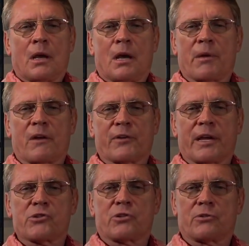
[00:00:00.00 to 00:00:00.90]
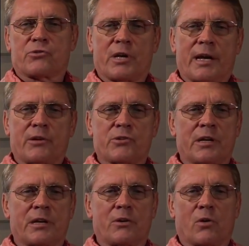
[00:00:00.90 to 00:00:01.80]
a modification or change
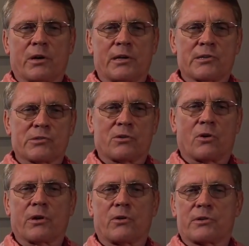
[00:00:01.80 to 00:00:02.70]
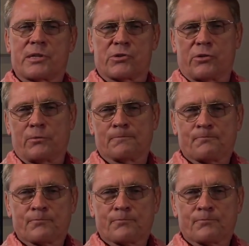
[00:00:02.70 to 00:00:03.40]
in an organism, organ or tissue